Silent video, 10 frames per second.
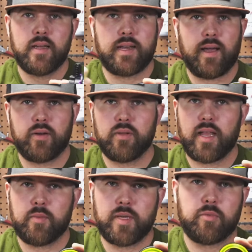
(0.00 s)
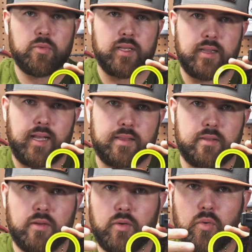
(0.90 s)
Now, I know a lot of people really like
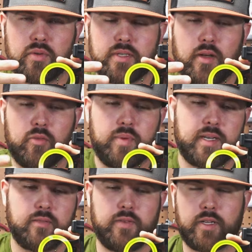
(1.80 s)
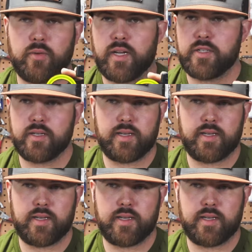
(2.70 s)
the horizontal pin configuration,